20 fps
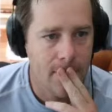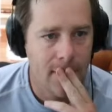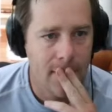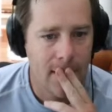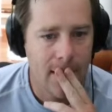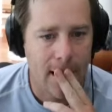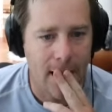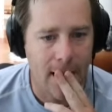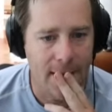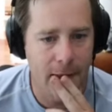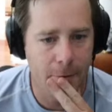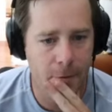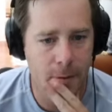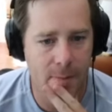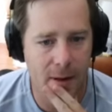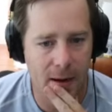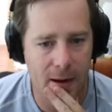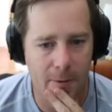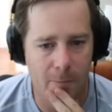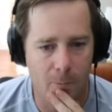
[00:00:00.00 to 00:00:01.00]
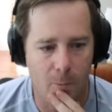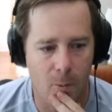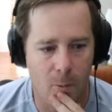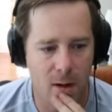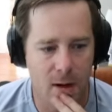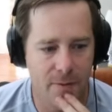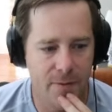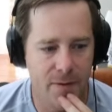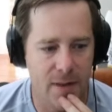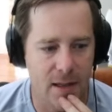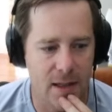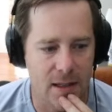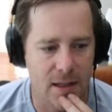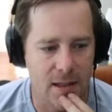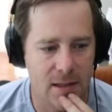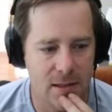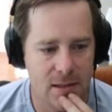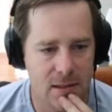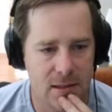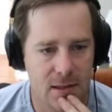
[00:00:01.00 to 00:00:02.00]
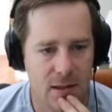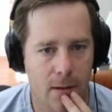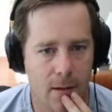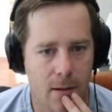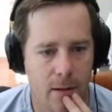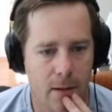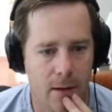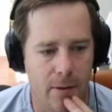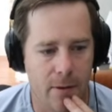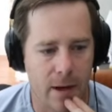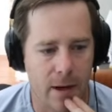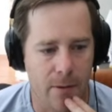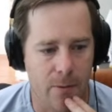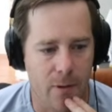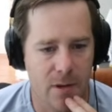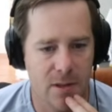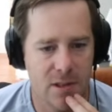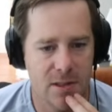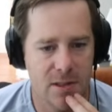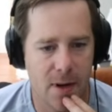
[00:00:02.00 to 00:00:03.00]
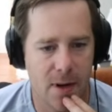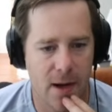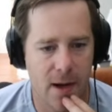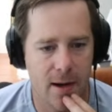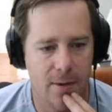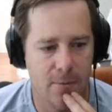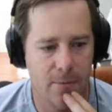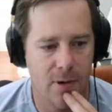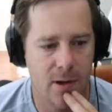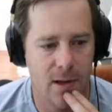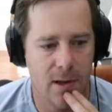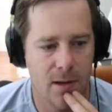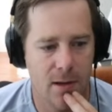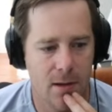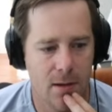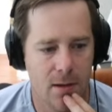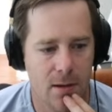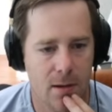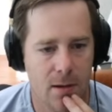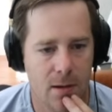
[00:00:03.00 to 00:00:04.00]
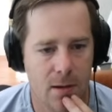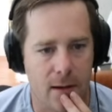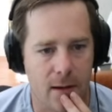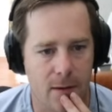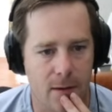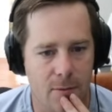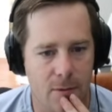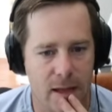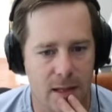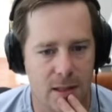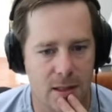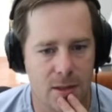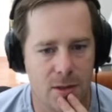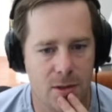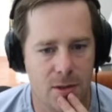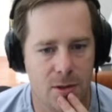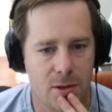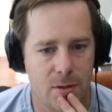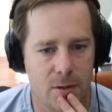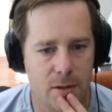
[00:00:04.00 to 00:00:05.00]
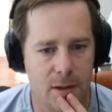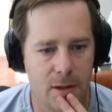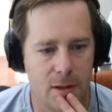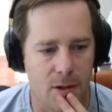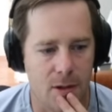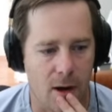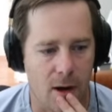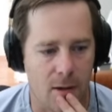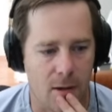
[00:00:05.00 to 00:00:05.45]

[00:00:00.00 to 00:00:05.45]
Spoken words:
I think we buy one of these, and we'll get one spotted one. We'll get two of the darker